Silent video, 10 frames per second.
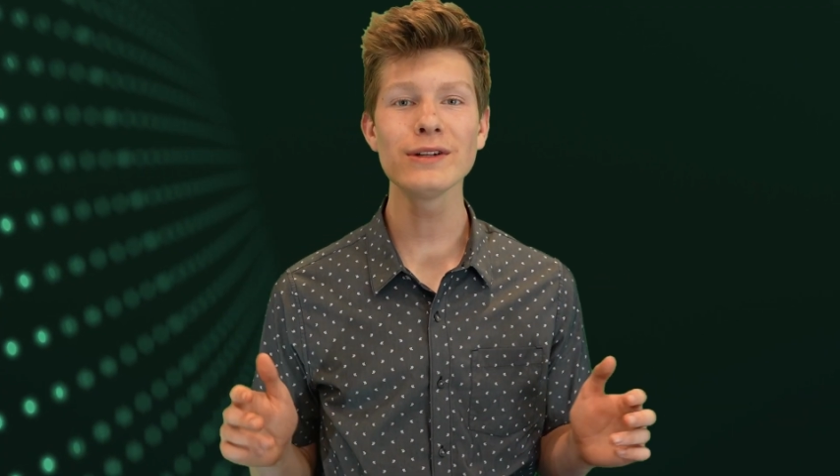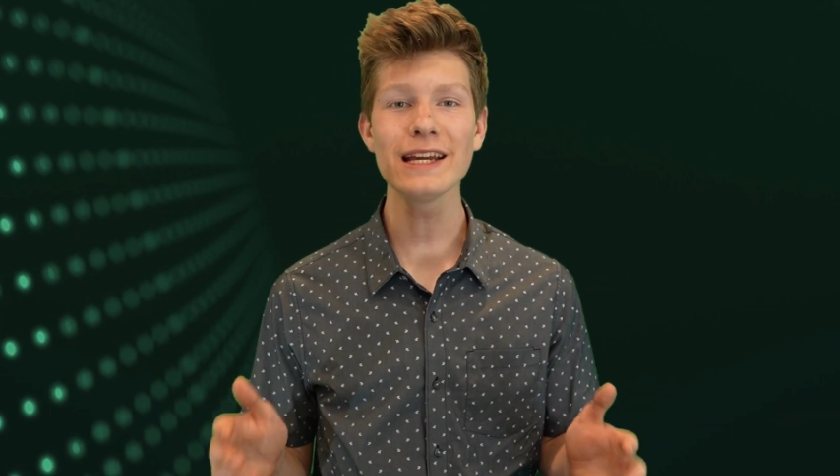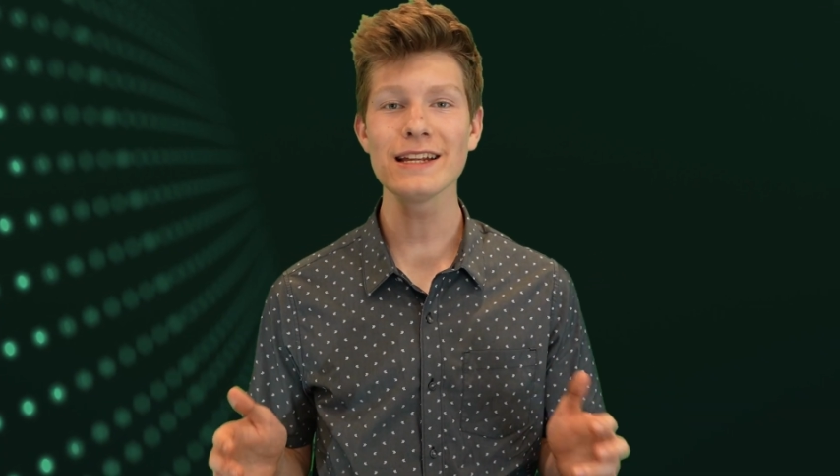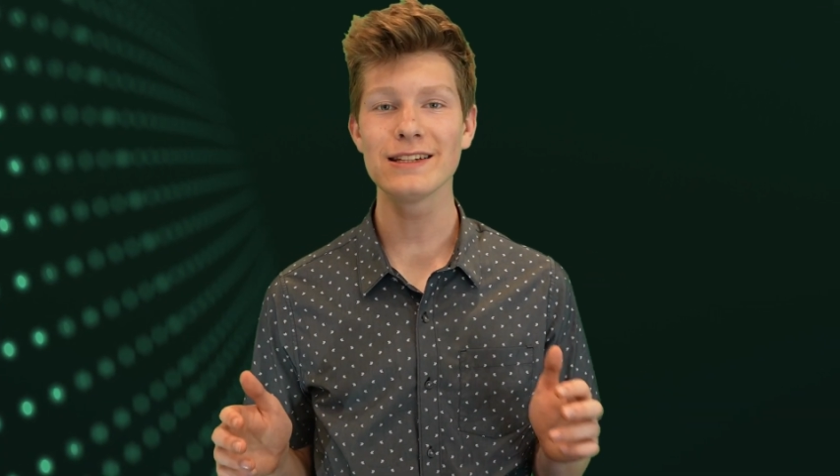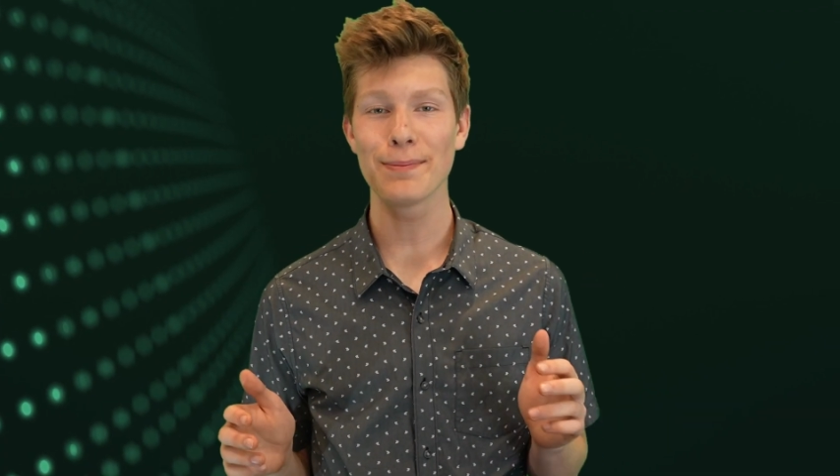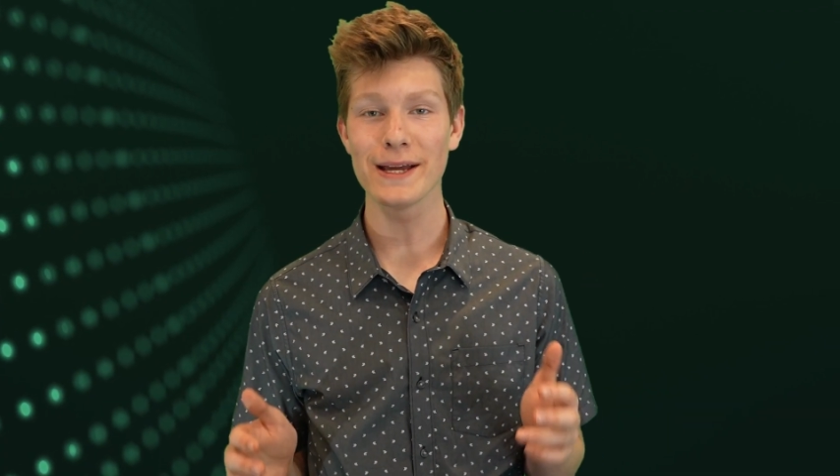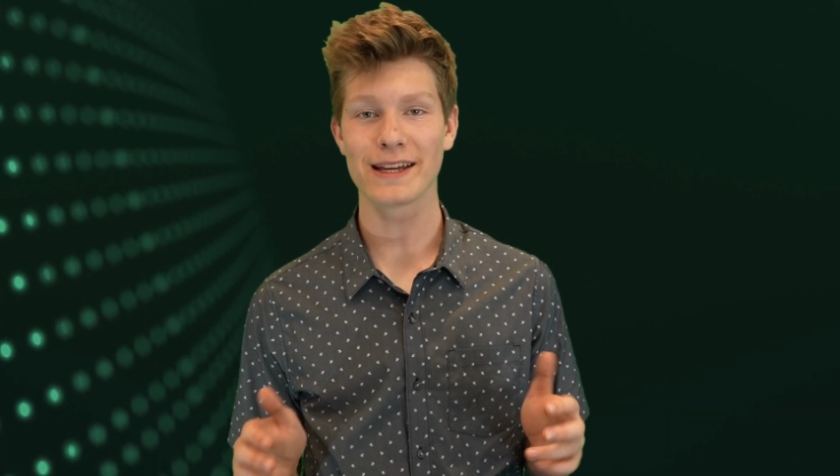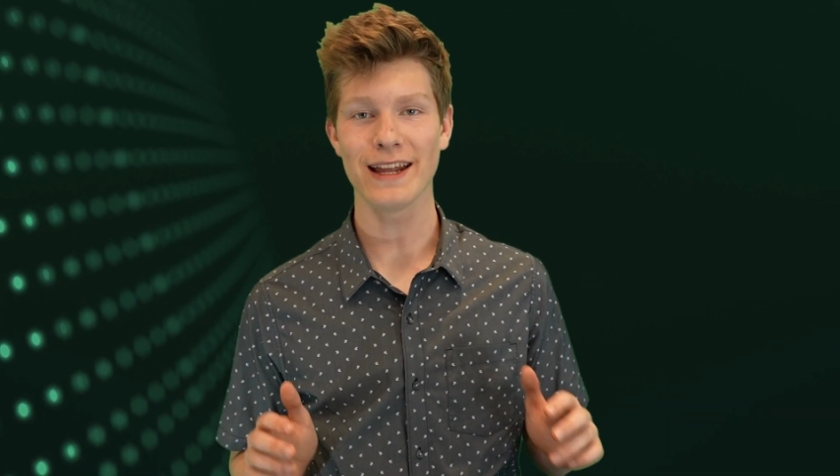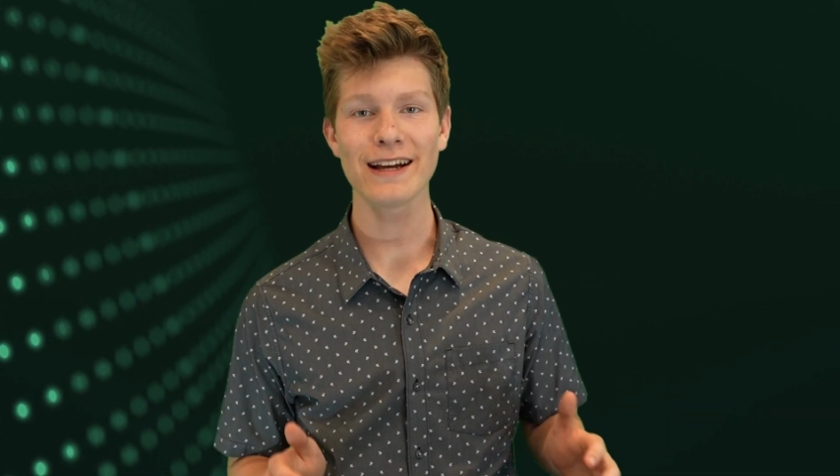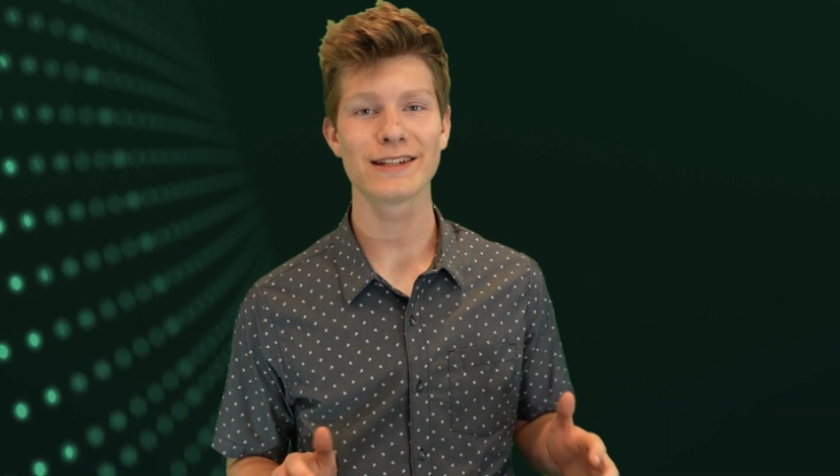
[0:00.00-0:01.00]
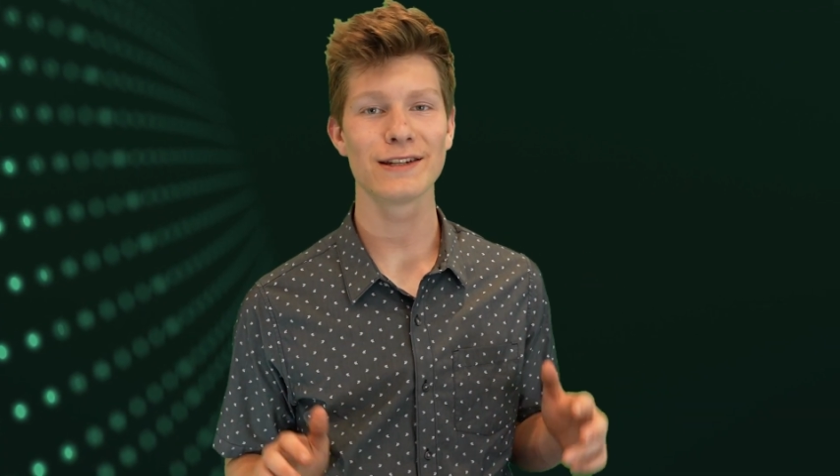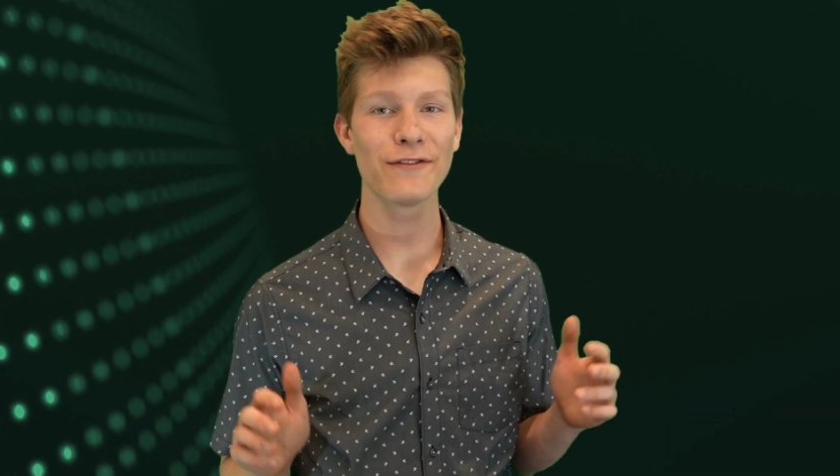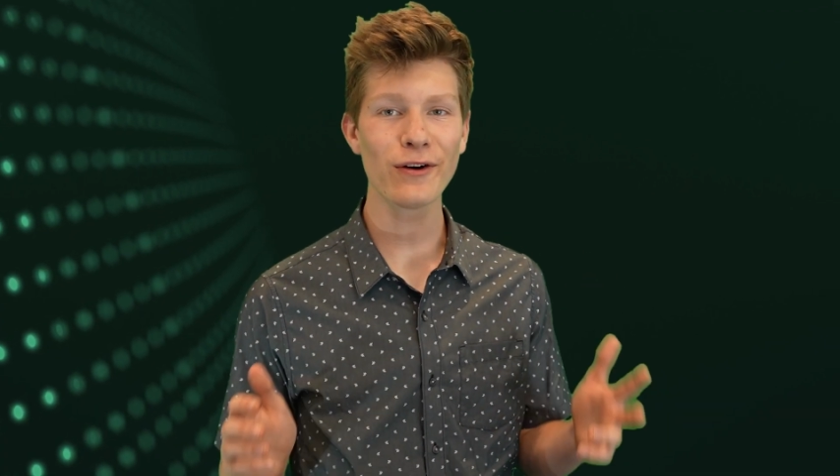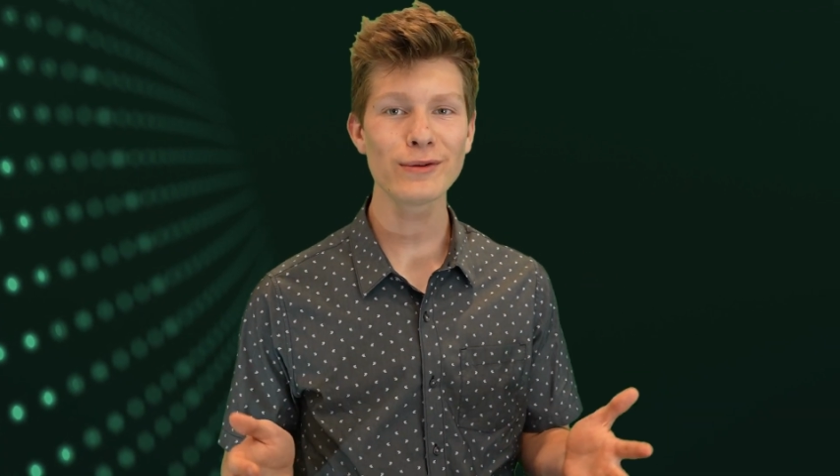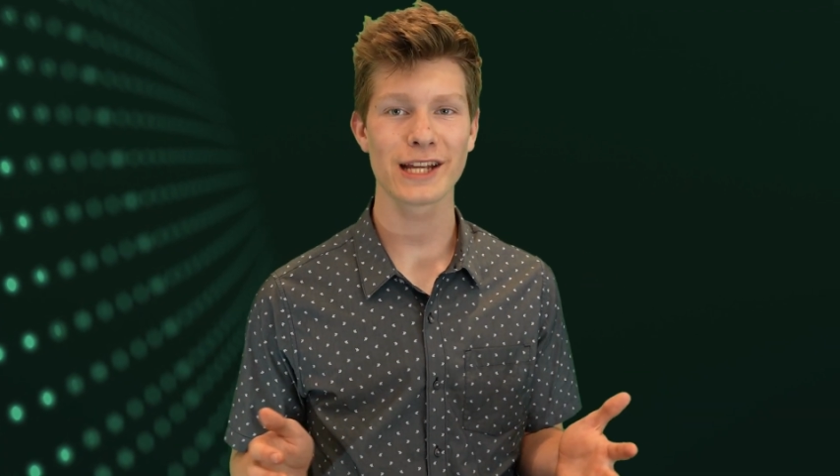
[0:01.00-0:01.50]
need to be connected to
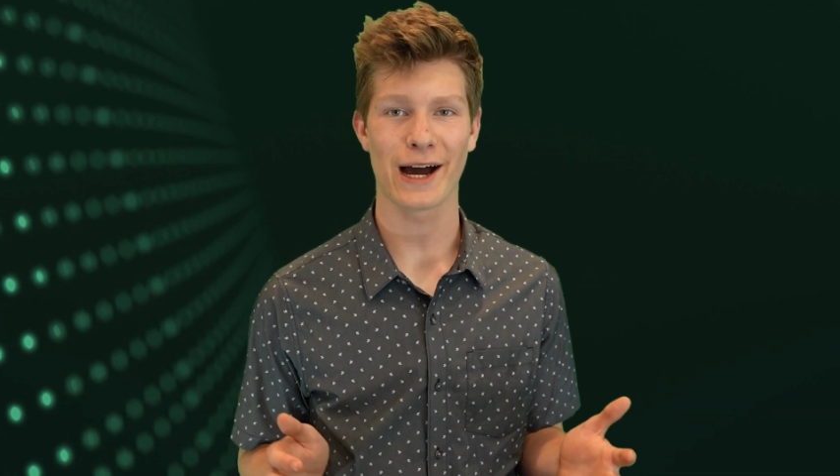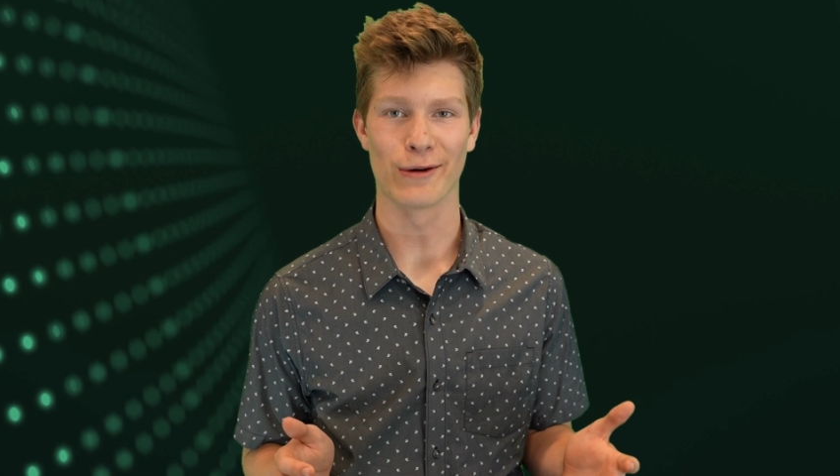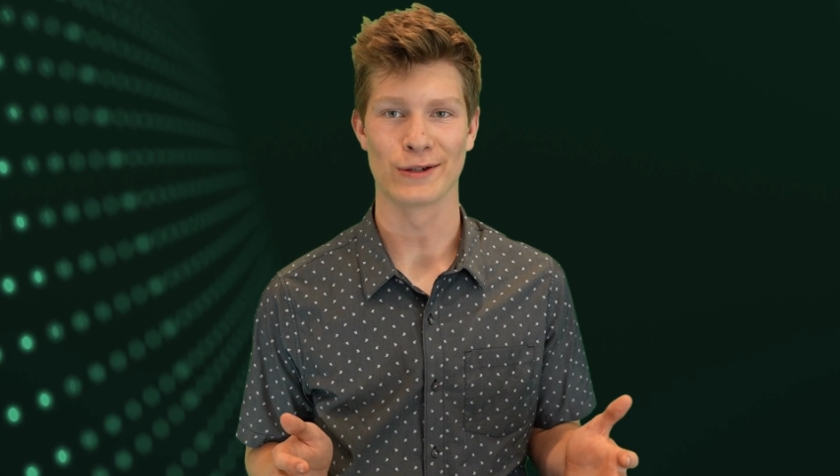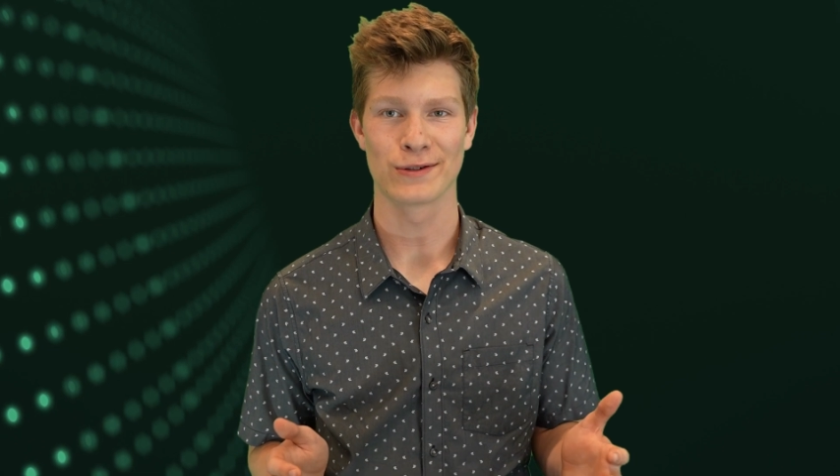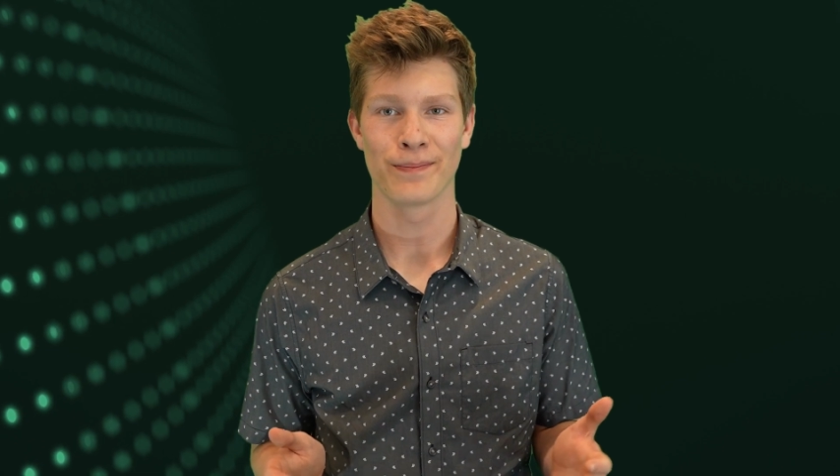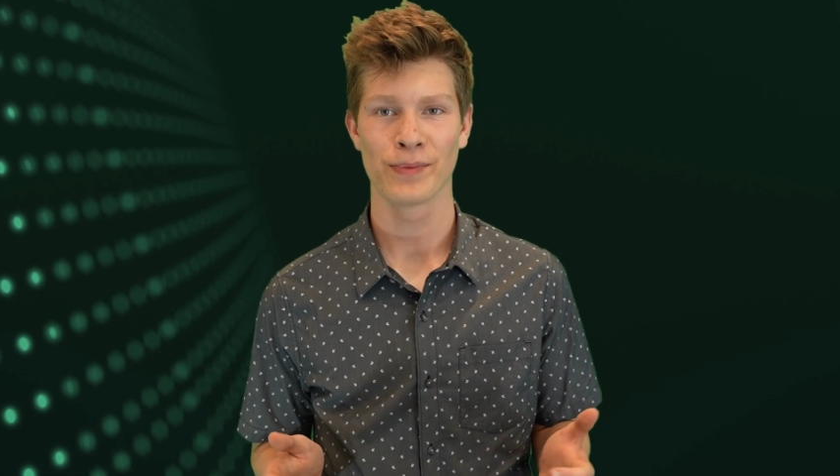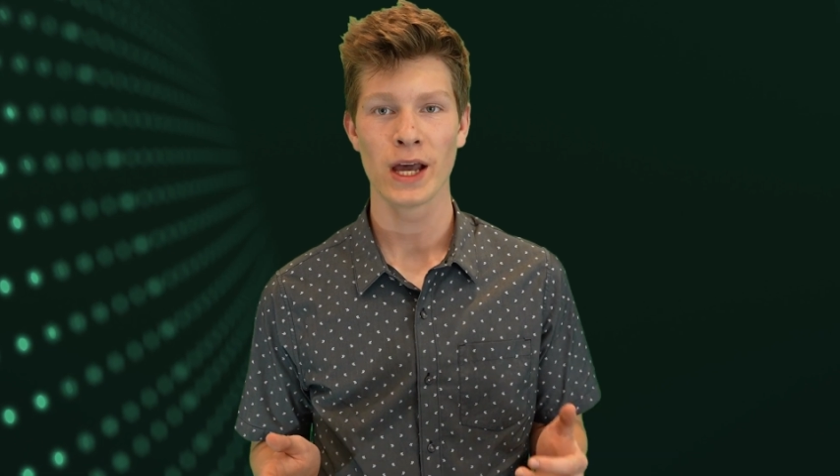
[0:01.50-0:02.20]
phone towers.